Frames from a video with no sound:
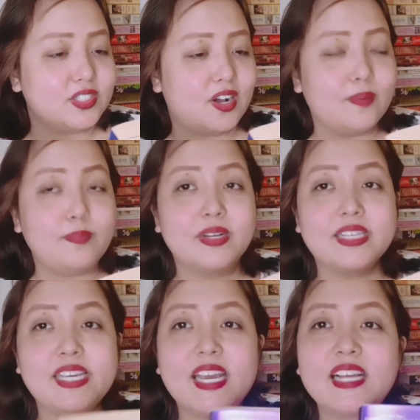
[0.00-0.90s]
job, but
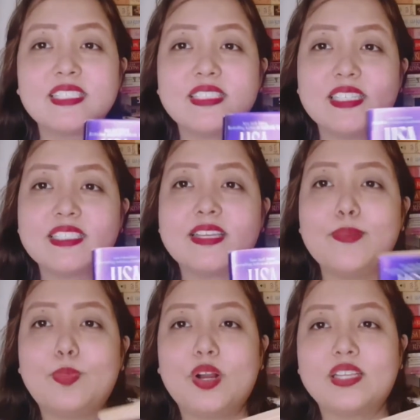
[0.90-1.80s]
he has this
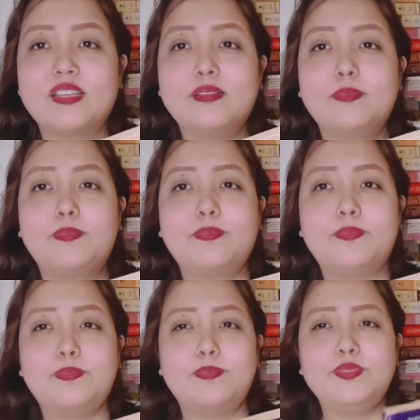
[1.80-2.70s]
important
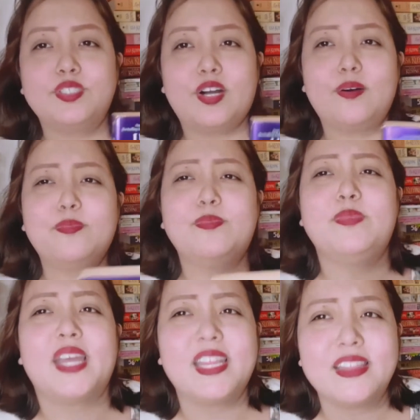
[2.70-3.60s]
job
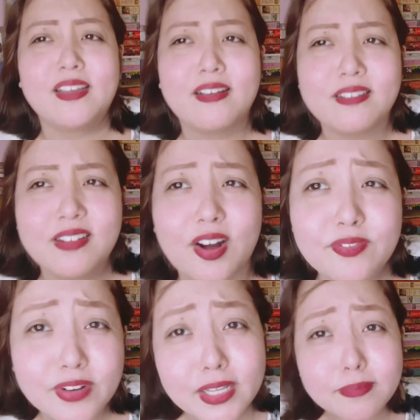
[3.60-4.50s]
in the
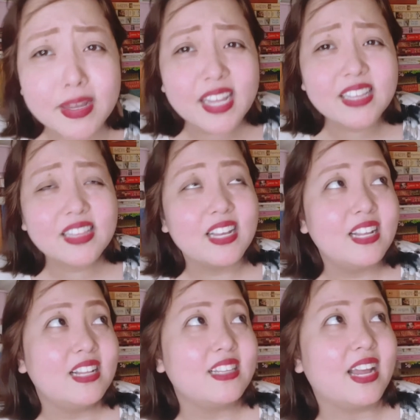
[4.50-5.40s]
government,
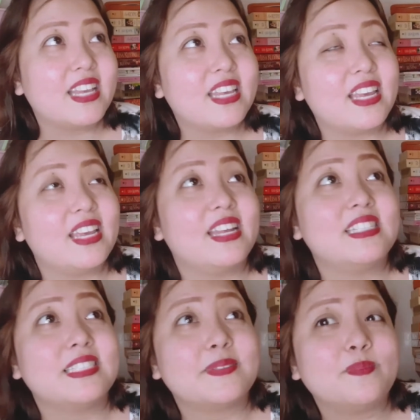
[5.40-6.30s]
like
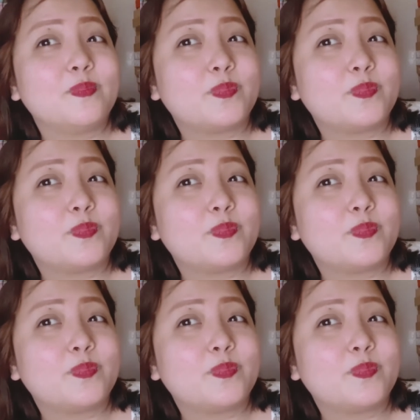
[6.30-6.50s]
in,